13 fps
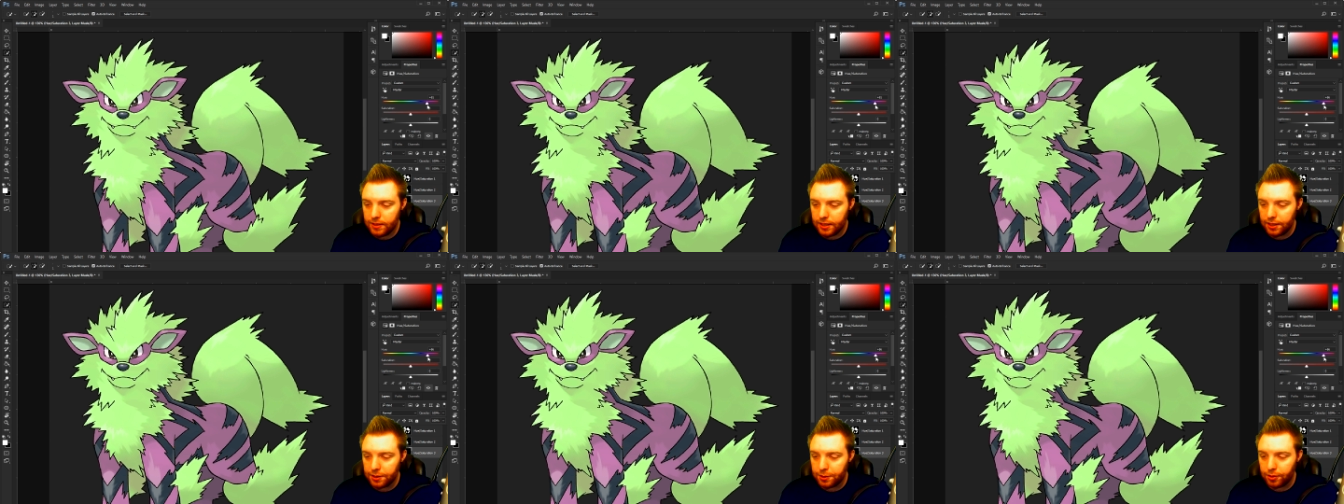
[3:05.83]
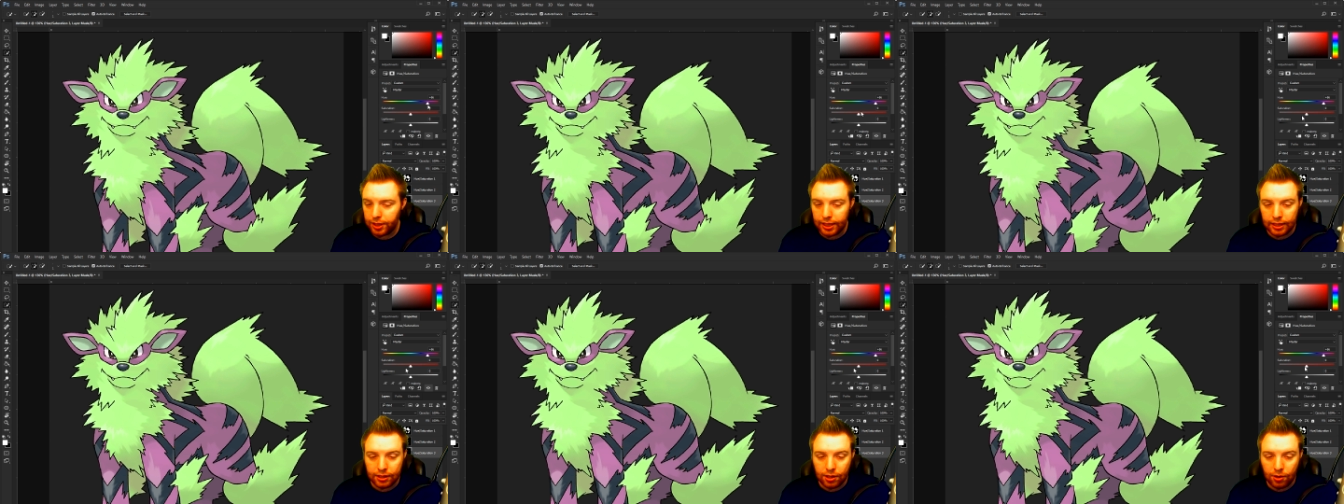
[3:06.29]
get a
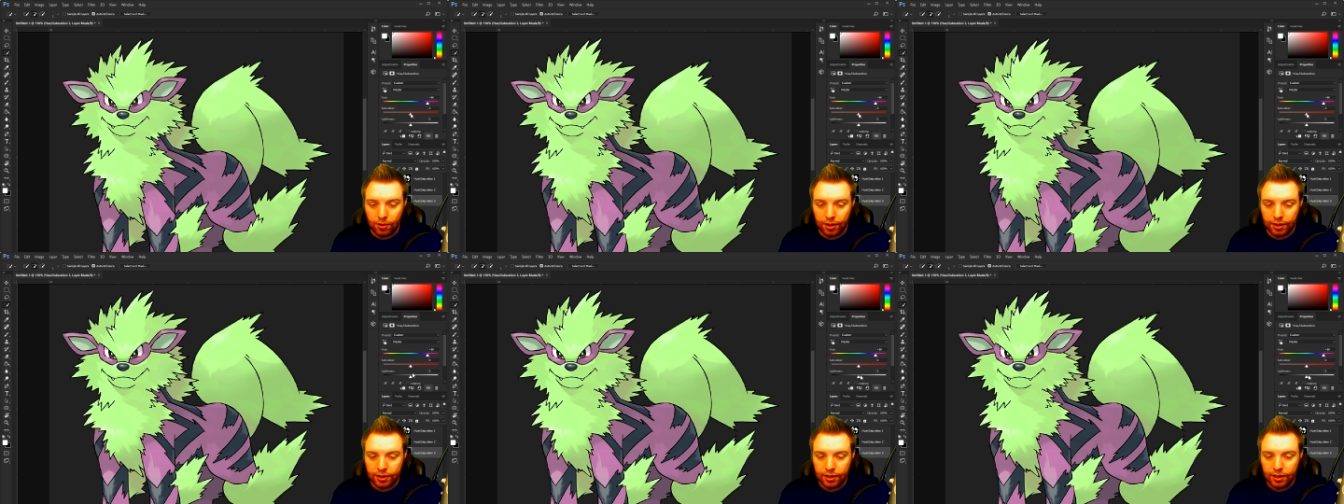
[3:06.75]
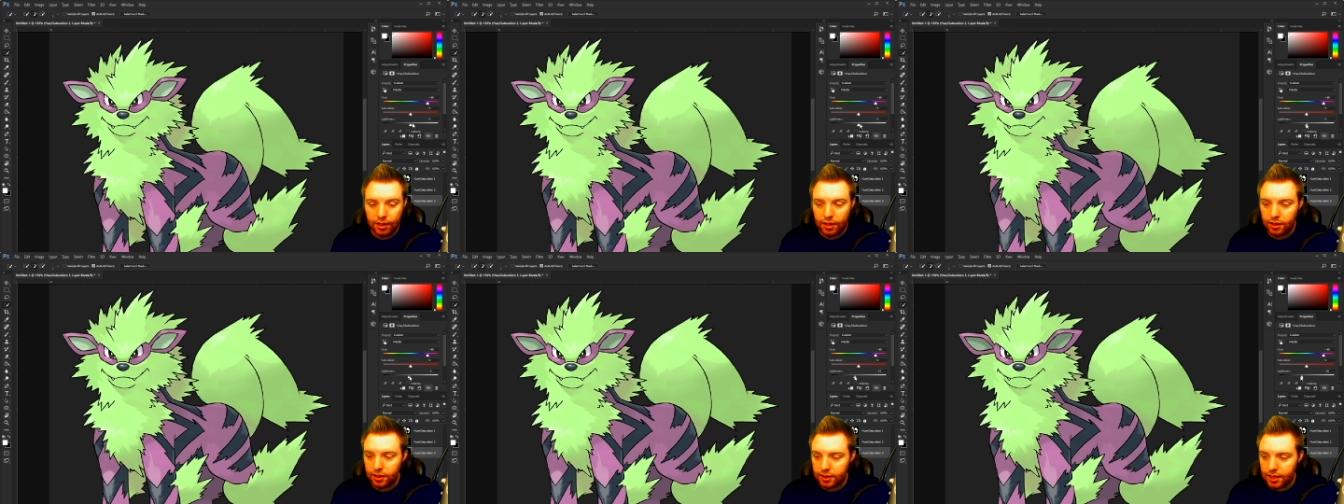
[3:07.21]
green going.
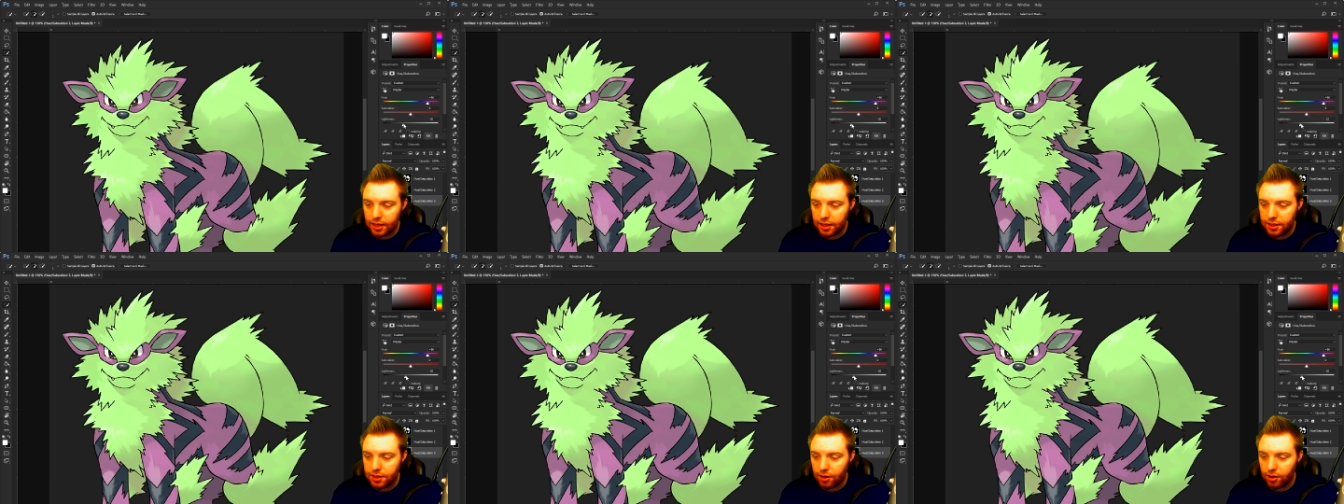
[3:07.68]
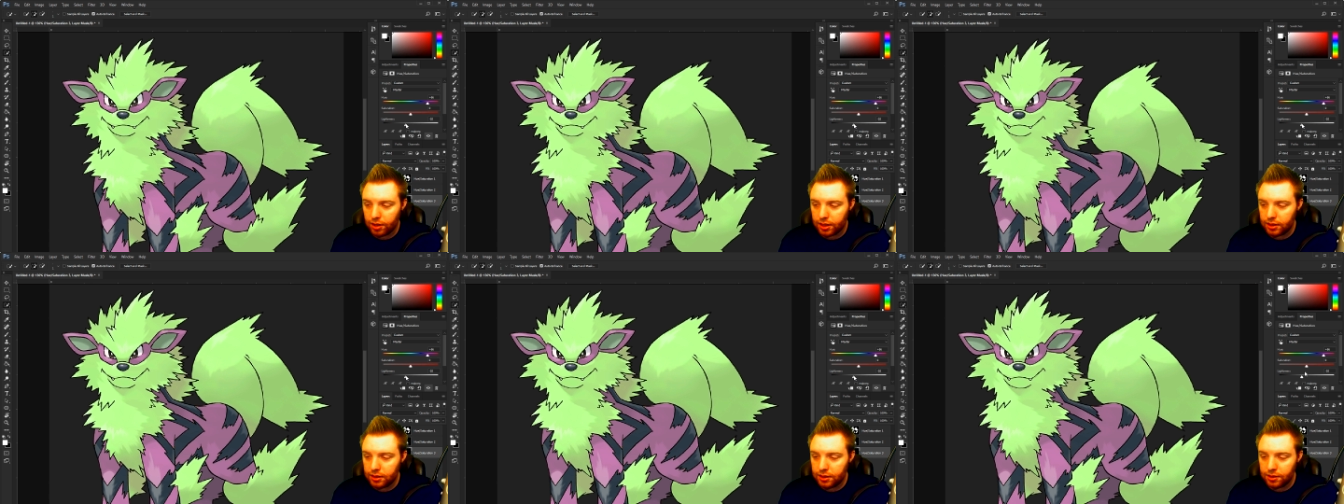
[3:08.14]
Let's kind of
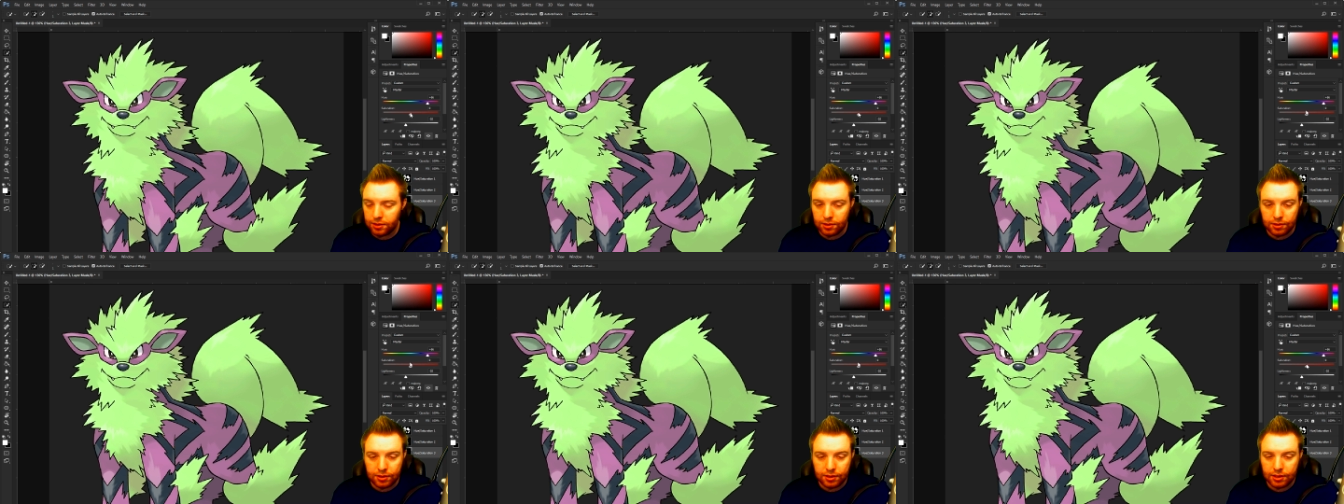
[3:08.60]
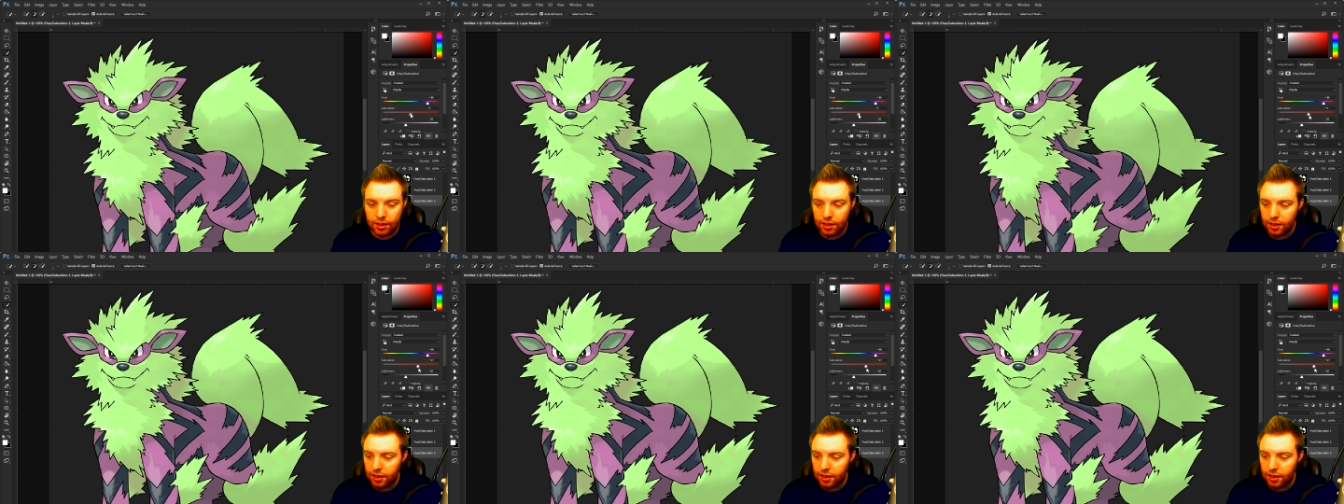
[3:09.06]
darken those